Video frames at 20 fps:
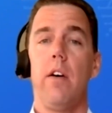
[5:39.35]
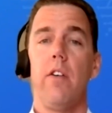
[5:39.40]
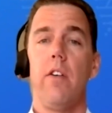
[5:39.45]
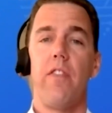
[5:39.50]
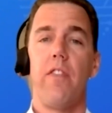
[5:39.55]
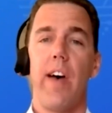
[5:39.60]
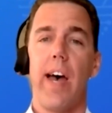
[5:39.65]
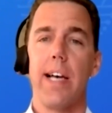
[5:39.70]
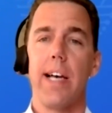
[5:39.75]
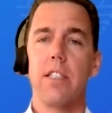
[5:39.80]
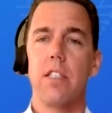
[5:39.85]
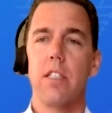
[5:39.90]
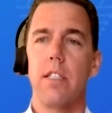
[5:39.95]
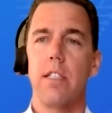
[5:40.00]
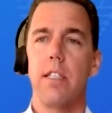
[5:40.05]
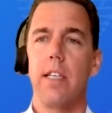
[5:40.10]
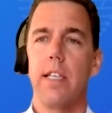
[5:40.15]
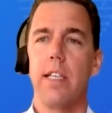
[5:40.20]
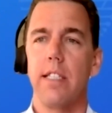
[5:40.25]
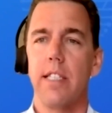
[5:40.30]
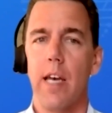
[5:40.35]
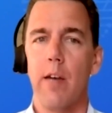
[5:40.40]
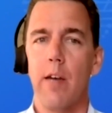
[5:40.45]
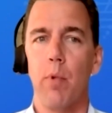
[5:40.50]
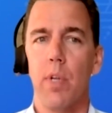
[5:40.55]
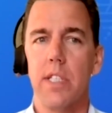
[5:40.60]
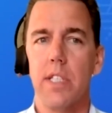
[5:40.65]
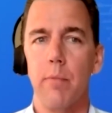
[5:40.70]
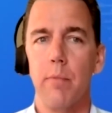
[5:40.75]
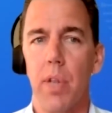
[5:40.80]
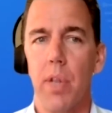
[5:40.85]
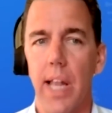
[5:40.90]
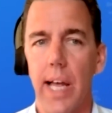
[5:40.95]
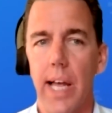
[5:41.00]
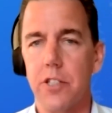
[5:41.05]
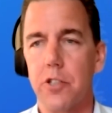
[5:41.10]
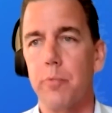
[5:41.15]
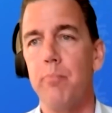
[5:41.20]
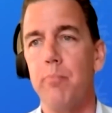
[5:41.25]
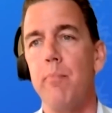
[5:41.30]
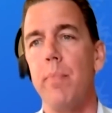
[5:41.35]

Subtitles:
FAST is able to pledge